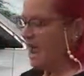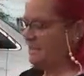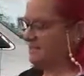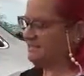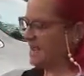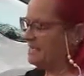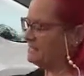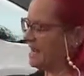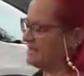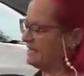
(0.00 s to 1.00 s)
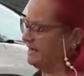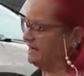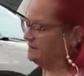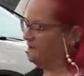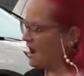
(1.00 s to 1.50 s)
And the son said to
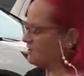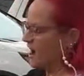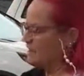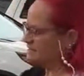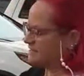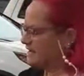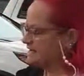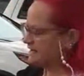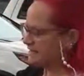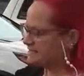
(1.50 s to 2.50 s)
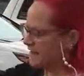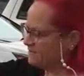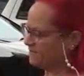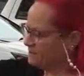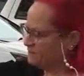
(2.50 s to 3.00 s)
him, Father, I sinned against
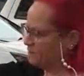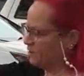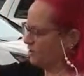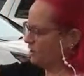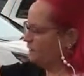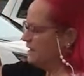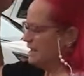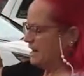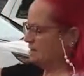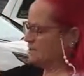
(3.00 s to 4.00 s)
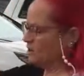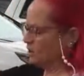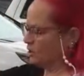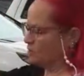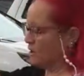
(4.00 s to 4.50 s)
heaven and before you, and I'm no
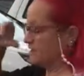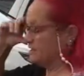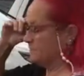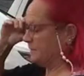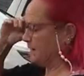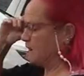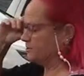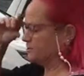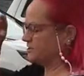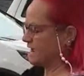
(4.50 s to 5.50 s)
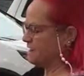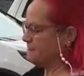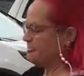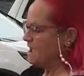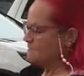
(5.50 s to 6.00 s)
longer worthy to be called your
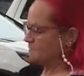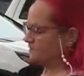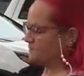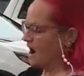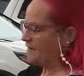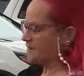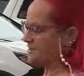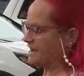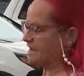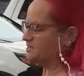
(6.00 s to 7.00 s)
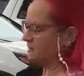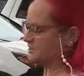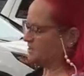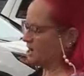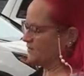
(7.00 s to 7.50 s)
son. But the father said to
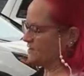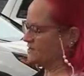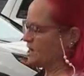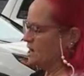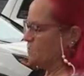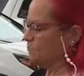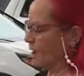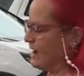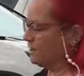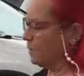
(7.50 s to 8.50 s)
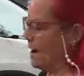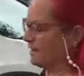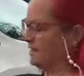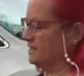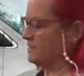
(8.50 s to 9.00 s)
his servants, Bring
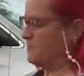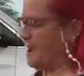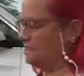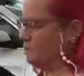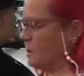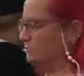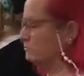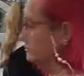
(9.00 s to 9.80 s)
quickly the oh, best robe.